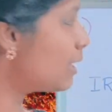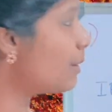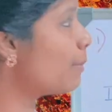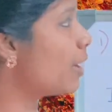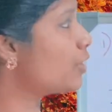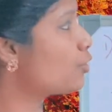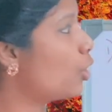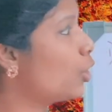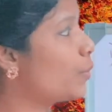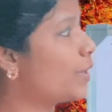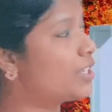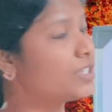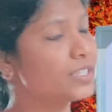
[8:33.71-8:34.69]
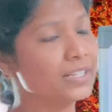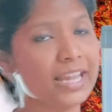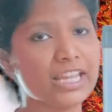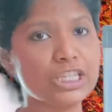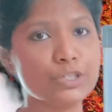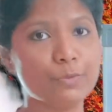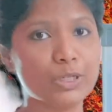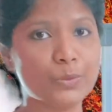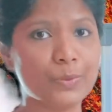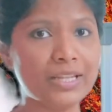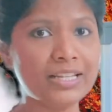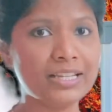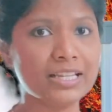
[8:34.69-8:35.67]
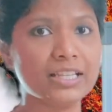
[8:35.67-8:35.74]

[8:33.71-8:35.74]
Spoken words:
must always range between